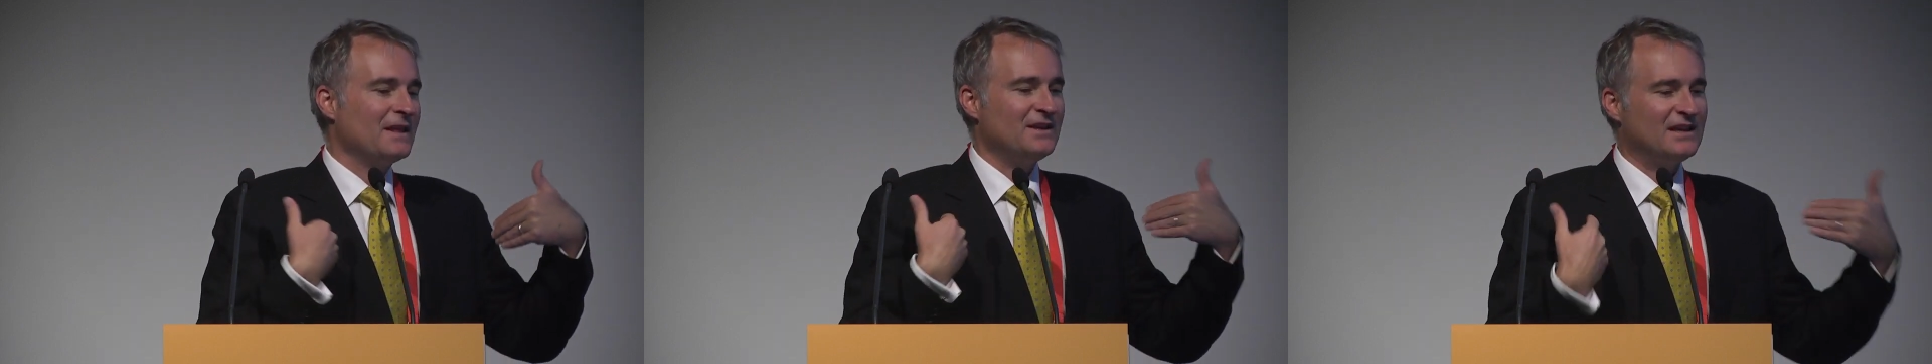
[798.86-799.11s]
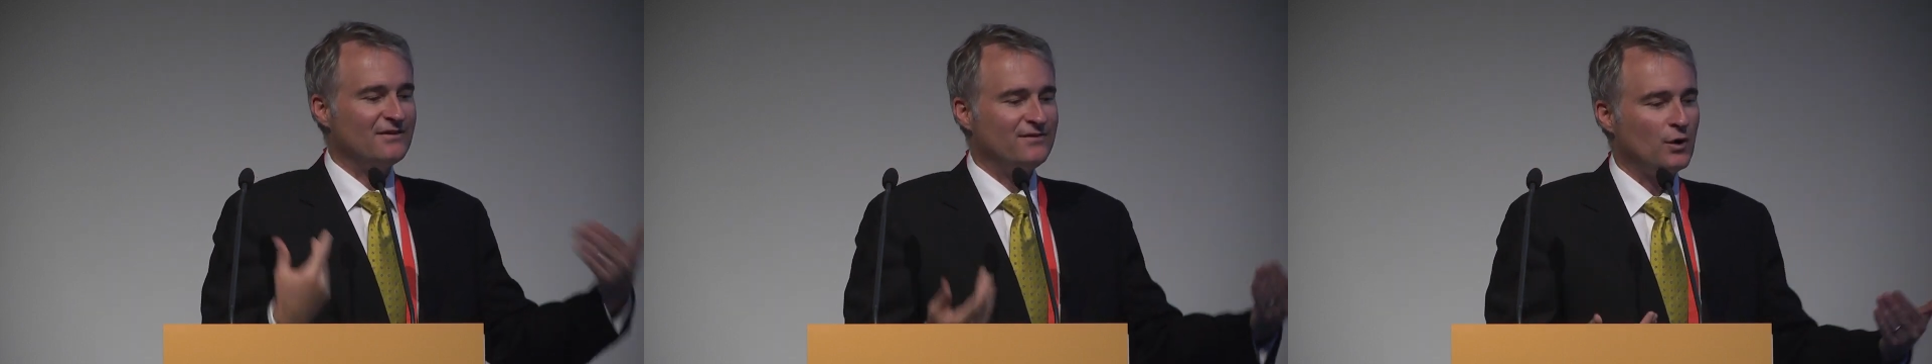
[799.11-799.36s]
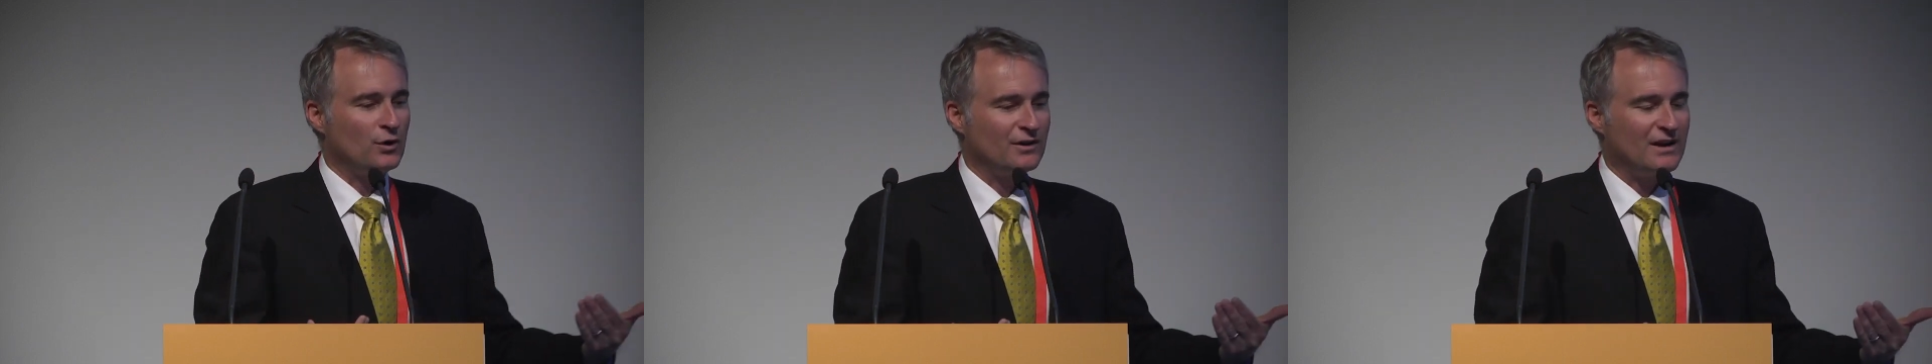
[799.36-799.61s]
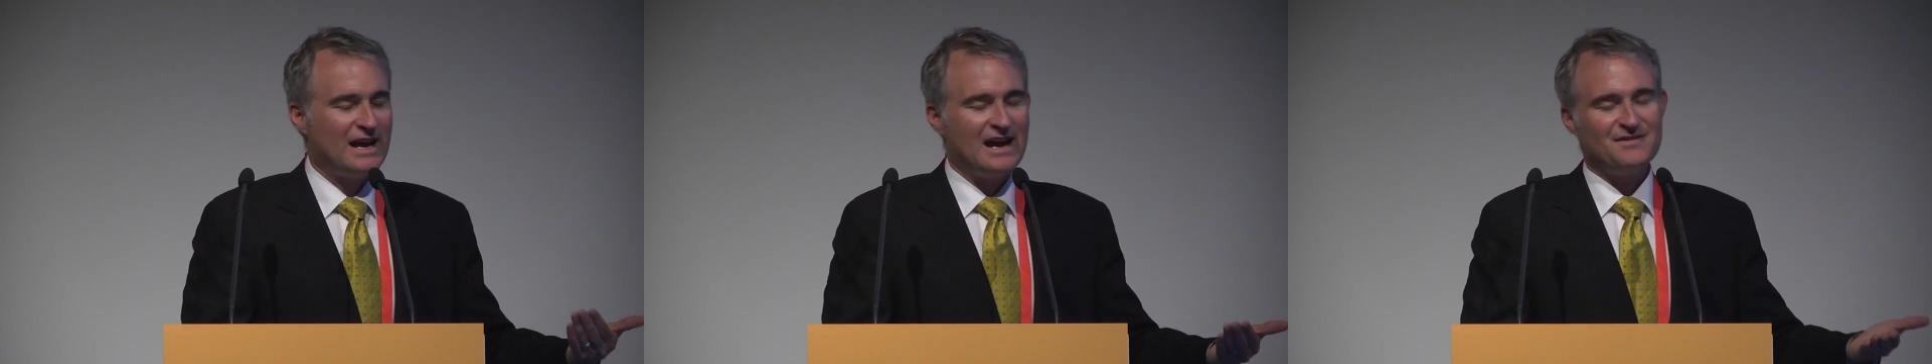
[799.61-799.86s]
You get
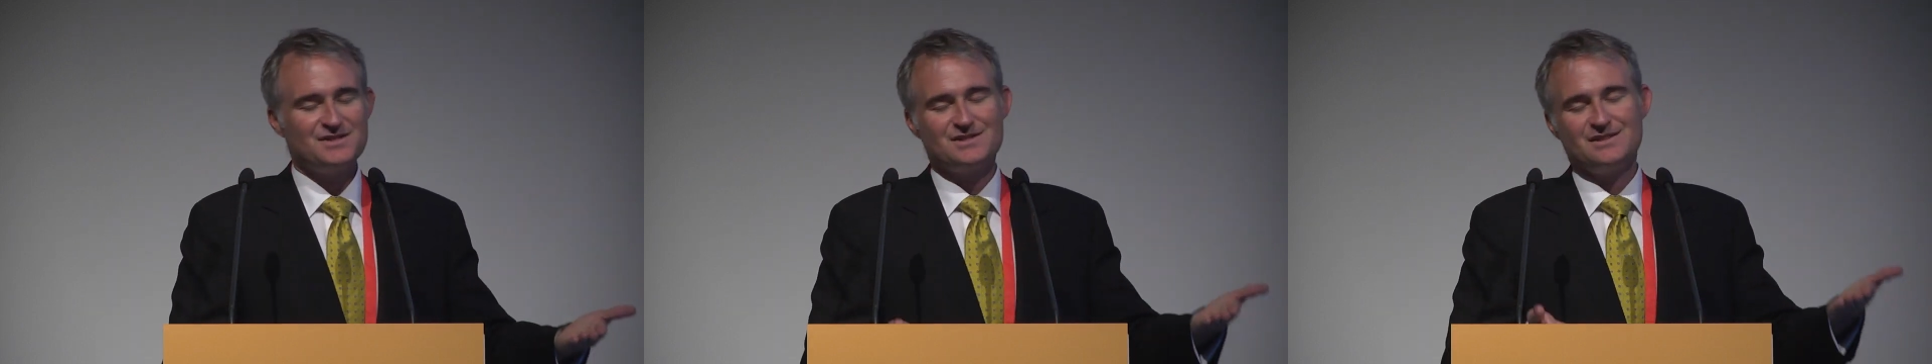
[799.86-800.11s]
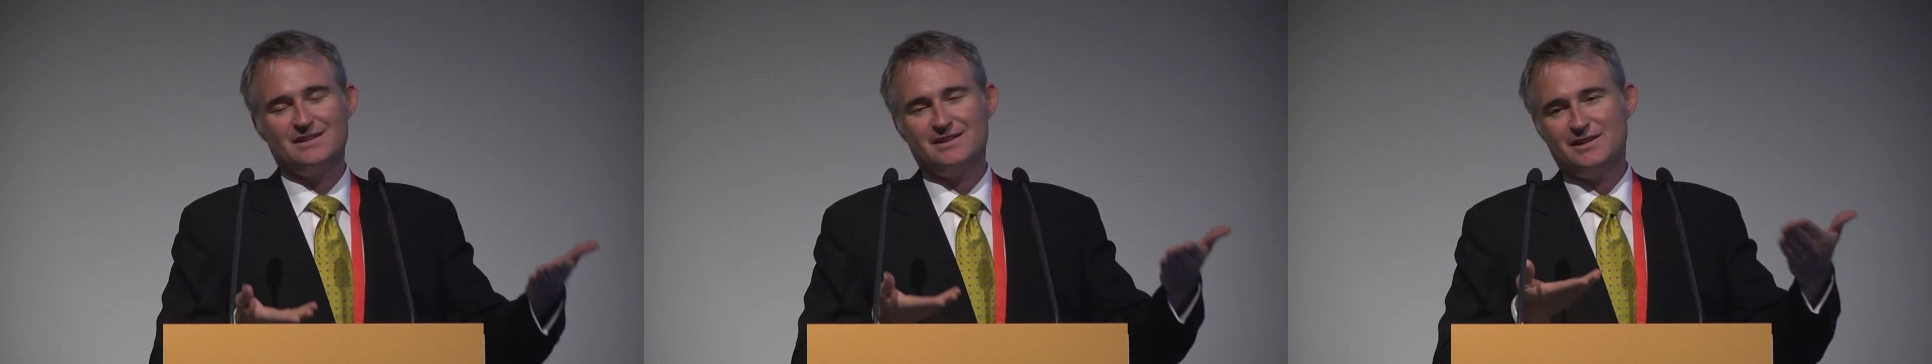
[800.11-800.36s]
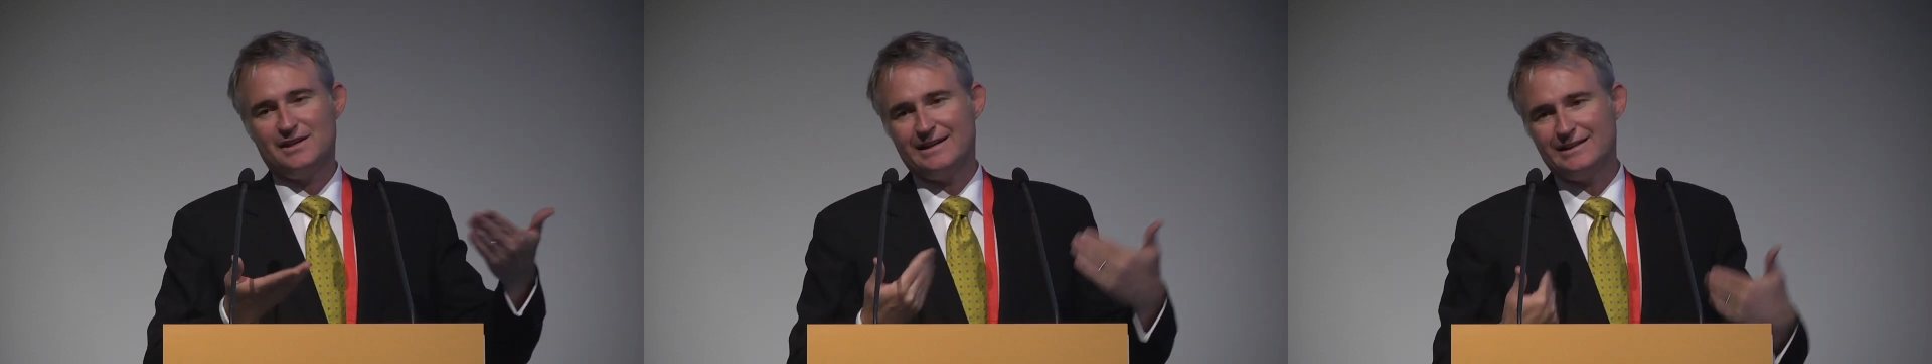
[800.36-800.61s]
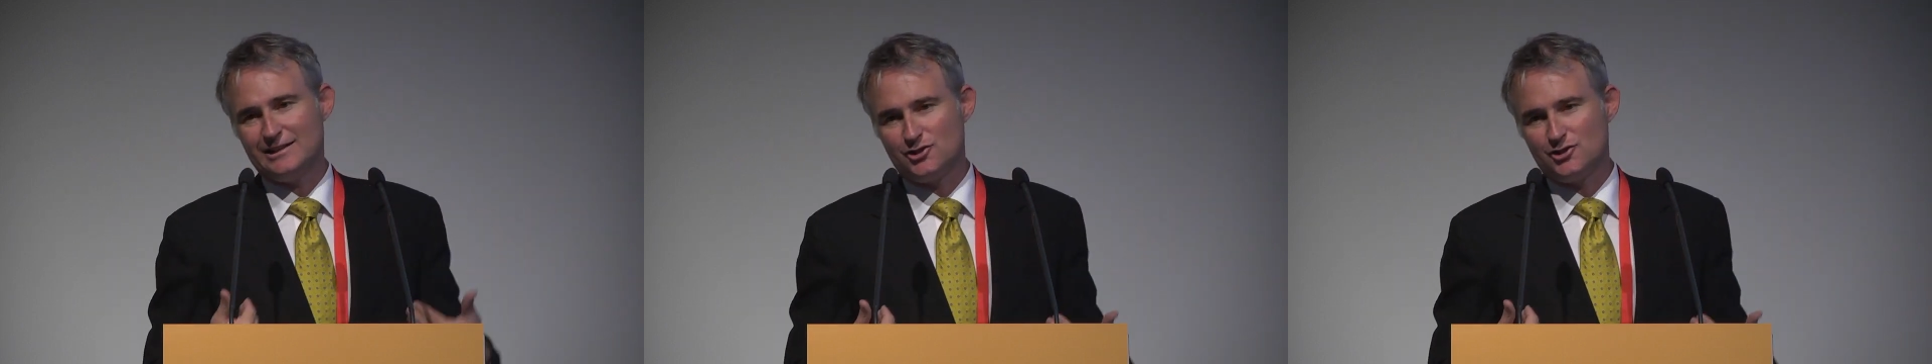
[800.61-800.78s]
photographs, you get an